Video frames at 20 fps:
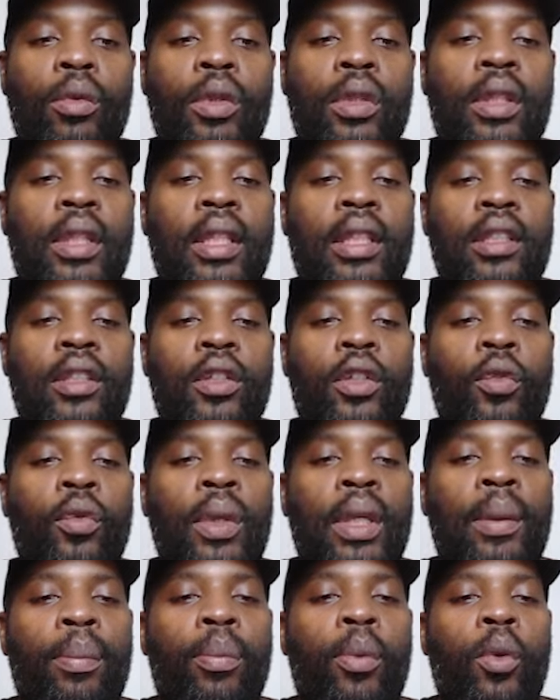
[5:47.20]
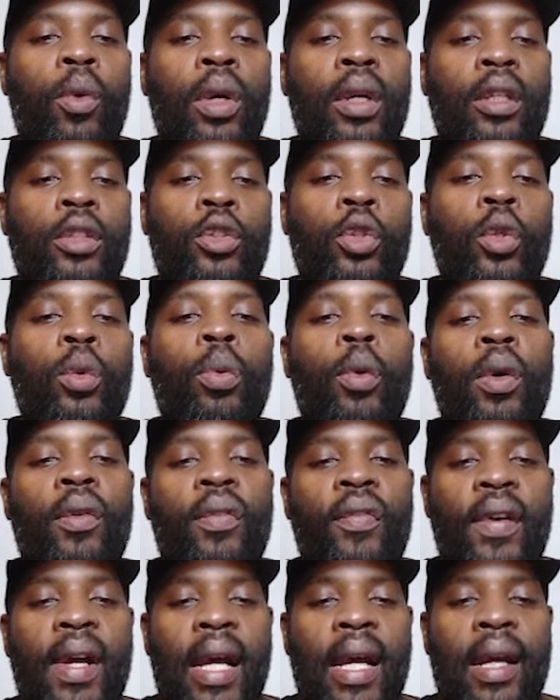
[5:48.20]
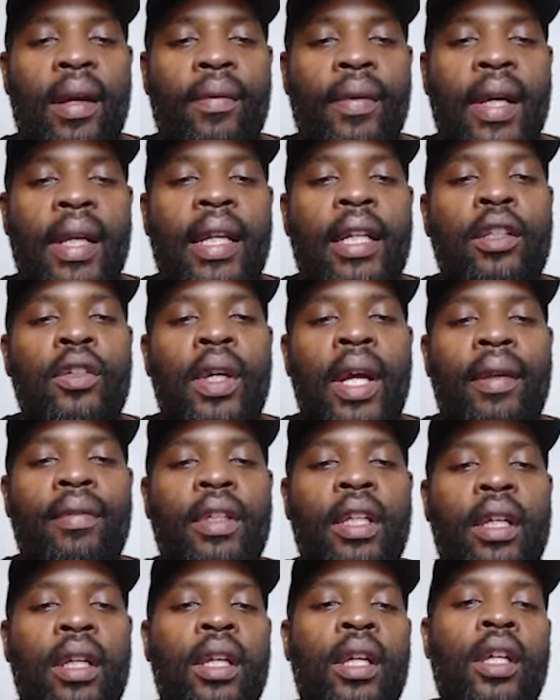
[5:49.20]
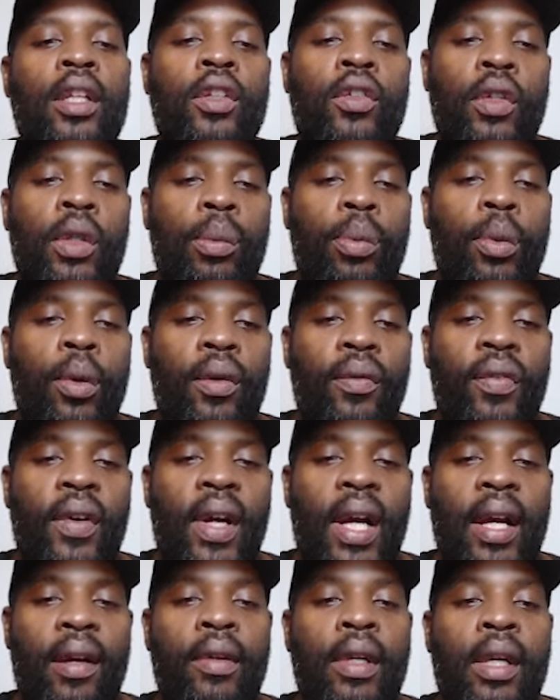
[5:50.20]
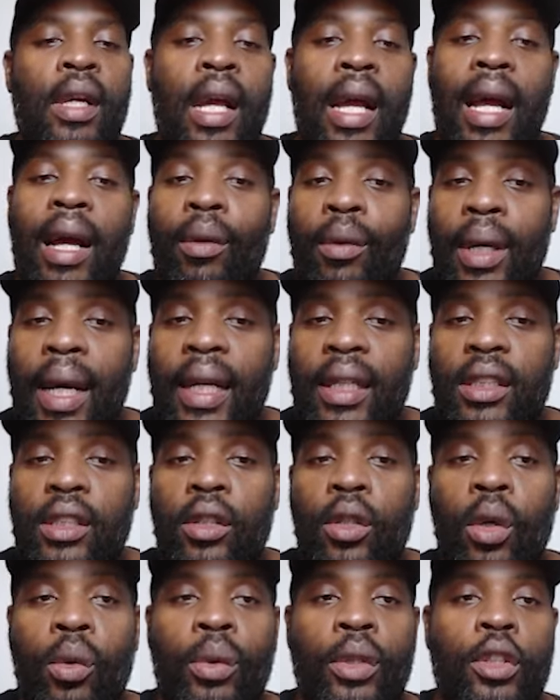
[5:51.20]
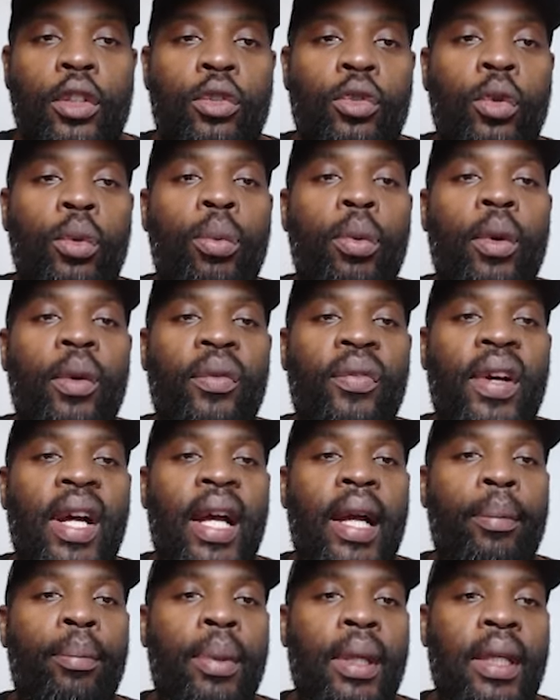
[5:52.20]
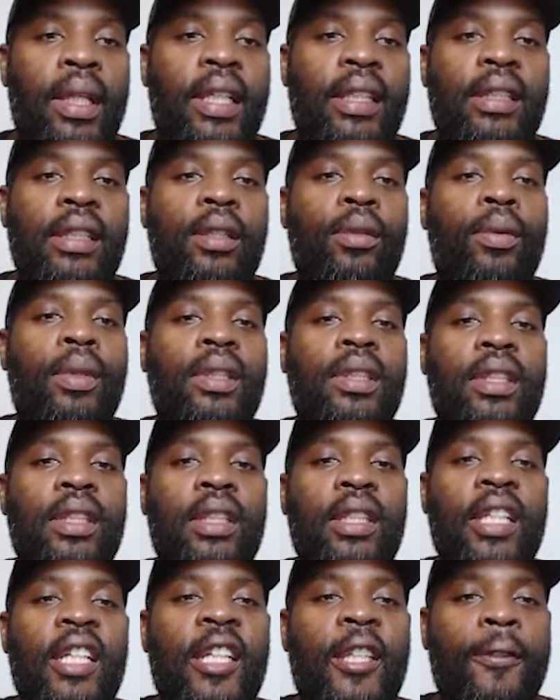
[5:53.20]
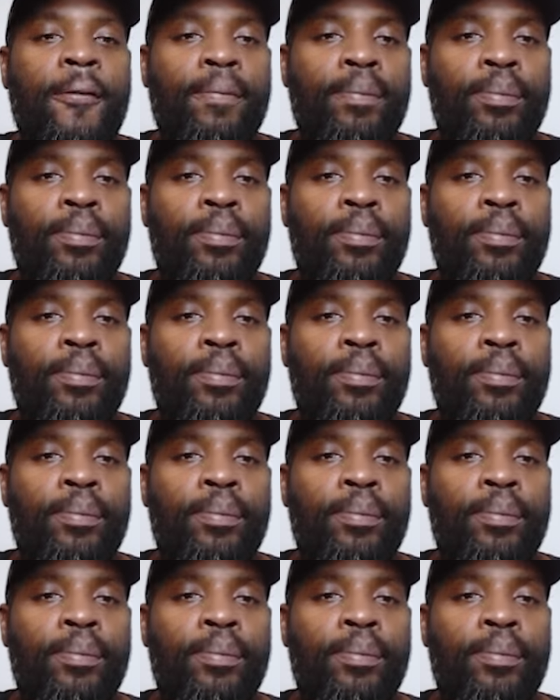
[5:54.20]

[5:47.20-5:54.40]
It's 2.5, and then you have the 3.5. I would actually go with the 2.5, but let's see what she did.